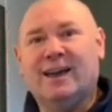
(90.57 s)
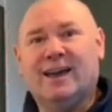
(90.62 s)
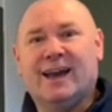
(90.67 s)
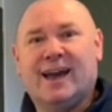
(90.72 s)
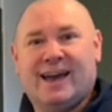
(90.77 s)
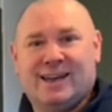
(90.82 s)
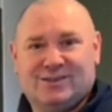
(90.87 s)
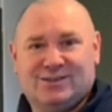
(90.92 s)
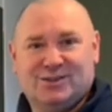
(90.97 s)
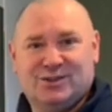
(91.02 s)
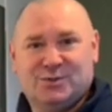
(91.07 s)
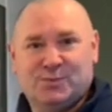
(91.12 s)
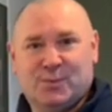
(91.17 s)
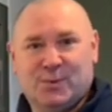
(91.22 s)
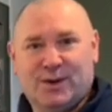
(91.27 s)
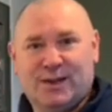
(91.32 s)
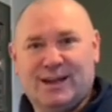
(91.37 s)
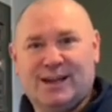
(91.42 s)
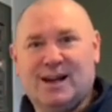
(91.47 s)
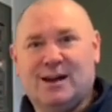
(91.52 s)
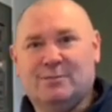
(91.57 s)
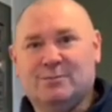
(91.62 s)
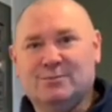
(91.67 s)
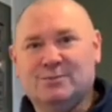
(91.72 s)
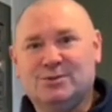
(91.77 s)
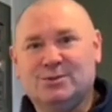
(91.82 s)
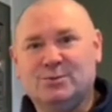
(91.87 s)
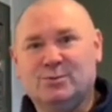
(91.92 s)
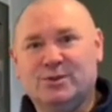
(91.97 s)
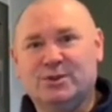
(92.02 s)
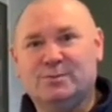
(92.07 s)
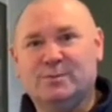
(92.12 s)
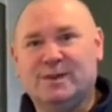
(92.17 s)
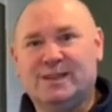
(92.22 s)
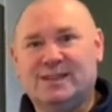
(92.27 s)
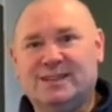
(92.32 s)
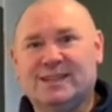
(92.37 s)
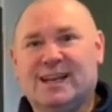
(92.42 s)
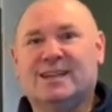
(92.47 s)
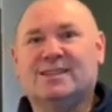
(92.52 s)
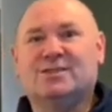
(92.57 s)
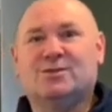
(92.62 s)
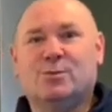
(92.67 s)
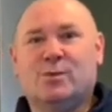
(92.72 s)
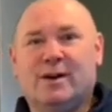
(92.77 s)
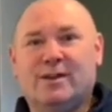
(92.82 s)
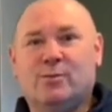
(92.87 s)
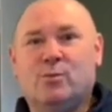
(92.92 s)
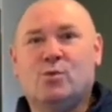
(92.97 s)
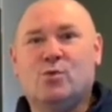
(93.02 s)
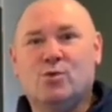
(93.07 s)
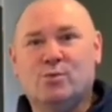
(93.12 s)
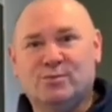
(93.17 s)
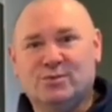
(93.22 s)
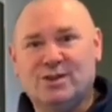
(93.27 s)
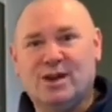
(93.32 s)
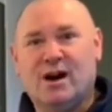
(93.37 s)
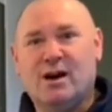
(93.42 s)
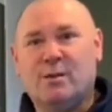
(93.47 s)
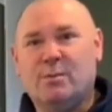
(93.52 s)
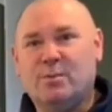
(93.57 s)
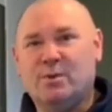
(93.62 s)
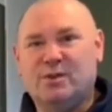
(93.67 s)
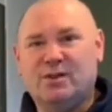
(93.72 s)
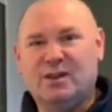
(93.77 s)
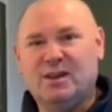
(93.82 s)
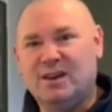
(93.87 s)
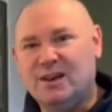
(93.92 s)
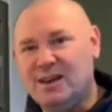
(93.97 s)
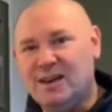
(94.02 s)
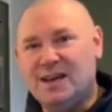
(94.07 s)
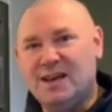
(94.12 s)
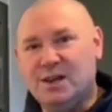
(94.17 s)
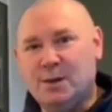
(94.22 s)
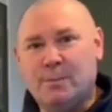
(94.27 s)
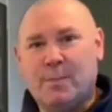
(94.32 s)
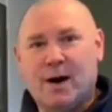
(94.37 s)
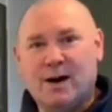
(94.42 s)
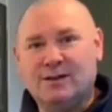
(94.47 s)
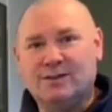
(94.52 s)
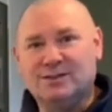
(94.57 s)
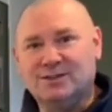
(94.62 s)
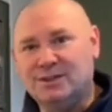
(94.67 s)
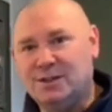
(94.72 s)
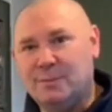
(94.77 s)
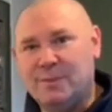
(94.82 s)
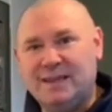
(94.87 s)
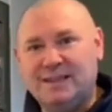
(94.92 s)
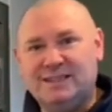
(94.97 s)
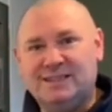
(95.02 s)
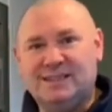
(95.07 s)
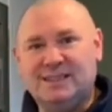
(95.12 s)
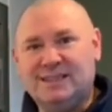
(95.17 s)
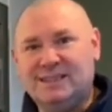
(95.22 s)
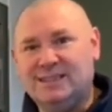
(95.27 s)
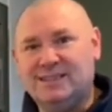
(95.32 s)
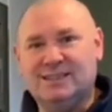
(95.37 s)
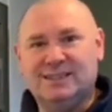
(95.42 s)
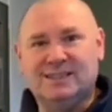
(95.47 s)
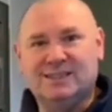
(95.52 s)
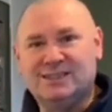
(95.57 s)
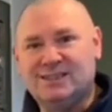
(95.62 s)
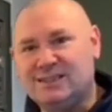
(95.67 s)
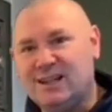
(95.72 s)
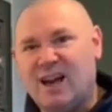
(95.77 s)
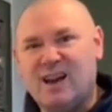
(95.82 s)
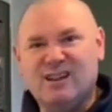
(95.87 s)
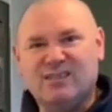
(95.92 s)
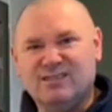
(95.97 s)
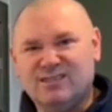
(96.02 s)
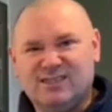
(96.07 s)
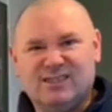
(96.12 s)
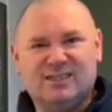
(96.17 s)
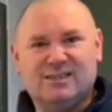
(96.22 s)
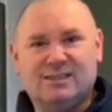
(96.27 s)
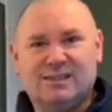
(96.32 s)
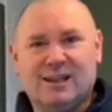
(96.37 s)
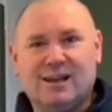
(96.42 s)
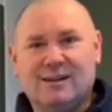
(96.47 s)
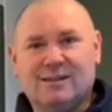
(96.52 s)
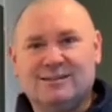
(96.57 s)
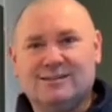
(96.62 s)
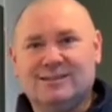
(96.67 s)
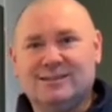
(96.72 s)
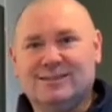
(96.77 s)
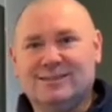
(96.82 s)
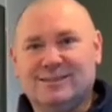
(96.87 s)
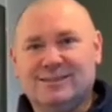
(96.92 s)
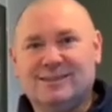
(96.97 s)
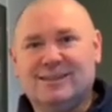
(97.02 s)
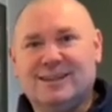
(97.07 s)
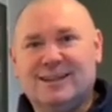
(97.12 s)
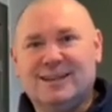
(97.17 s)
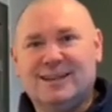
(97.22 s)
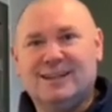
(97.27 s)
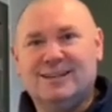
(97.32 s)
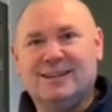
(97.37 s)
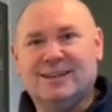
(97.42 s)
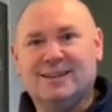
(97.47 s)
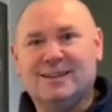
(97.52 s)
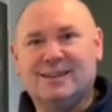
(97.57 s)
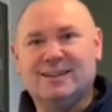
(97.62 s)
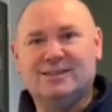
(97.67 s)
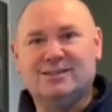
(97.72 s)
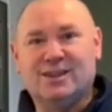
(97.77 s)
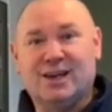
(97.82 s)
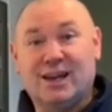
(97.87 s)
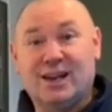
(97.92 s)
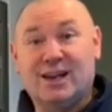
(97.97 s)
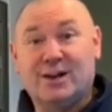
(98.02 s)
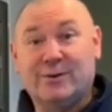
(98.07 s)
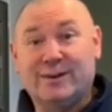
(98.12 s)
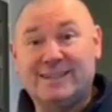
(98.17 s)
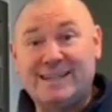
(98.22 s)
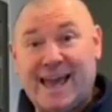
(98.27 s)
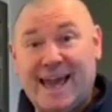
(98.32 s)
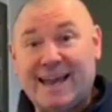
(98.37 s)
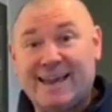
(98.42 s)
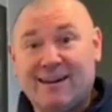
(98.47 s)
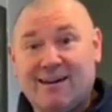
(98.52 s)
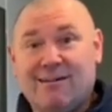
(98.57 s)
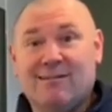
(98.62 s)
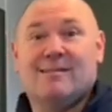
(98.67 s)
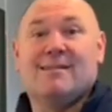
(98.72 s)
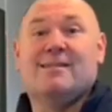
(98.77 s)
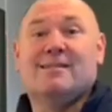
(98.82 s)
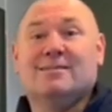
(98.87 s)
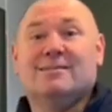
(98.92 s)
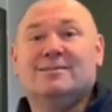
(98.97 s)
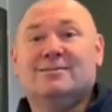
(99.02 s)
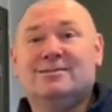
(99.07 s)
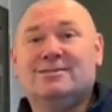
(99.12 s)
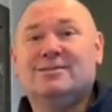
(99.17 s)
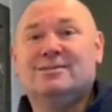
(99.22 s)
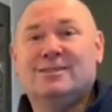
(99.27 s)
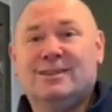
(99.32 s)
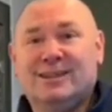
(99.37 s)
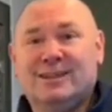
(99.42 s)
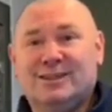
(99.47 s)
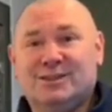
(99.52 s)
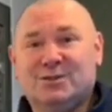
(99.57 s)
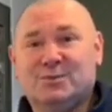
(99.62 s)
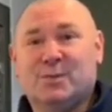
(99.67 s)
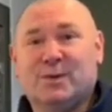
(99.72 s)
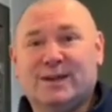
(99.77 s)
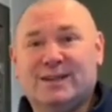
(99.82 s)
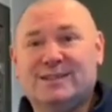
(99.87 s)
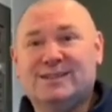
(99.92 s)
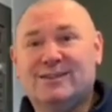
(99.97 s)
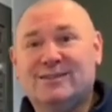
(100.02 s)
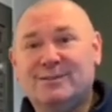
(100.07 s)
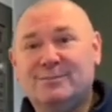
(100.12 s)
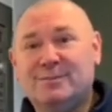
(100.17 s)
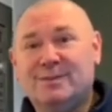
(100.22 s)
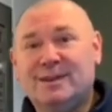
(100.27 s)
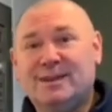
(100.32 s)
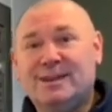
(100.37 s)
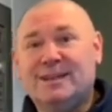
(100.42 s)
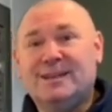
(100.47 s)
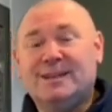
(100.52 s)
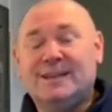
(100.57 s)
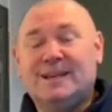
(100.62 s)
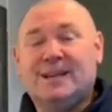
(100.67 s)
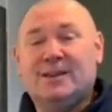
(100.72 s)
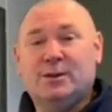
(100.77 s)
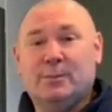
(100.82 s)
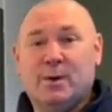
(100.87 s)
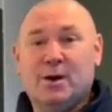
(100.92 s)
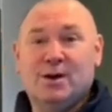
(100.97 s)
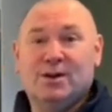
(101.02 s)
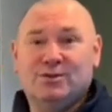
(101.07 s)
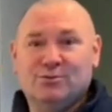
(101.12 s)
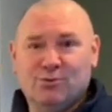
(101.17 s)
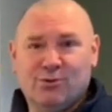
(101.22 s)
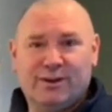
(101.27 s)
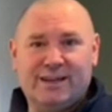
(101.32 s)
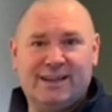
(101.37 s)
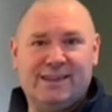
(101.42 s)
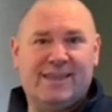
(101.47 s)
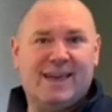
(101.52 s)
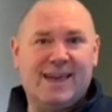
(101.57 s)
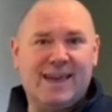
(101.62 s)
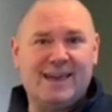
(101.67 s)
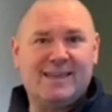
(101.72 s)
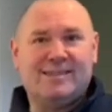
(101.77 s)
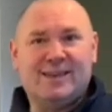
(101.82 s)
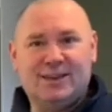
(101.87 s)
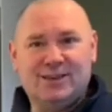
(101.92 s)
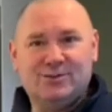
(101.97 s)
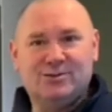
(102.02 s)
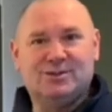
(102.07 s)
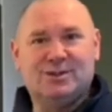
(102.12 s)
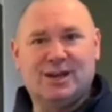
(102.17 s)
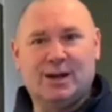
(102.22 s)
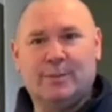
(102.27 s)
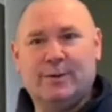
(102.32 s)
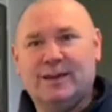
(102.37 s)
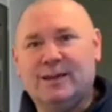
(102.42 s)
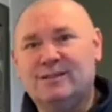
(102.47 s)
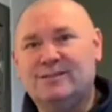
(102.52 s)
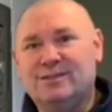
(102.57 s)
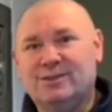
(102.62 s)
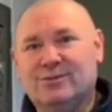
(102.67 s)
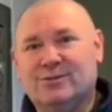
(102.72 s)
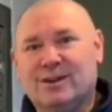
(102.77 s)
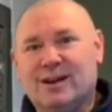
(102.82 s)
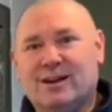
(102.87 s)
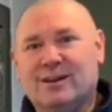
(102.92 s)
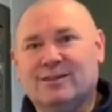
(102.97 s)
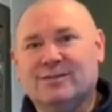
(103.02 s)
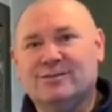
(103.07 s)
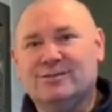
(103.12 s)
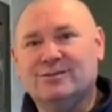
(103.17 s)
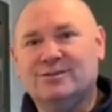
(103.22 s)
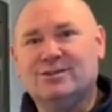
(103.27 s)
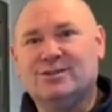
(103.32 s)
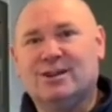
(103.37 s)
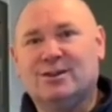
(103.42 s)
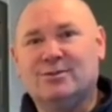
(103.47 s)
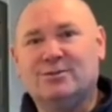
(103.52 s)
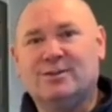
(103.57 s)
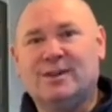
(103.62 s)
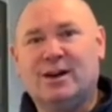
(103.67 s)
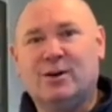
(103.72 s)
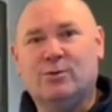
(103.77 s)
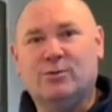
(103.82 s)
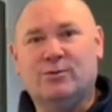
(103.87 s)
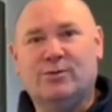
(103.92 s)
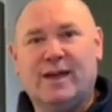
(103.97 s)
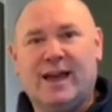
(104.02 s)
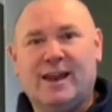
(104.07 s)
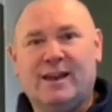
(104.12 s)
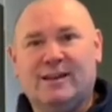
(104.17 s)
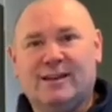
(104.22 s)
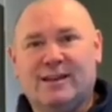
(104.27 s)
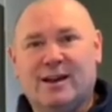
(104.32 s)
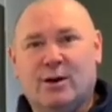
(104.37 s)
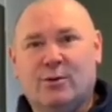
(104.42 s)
As the spring comes, which means as the weather warms up and the bugs and the beasties and the snails and the slugs and the other things that are going to attack our gardens in the springtime, the birds are already there, they're used to coming into your gardens, so they'll then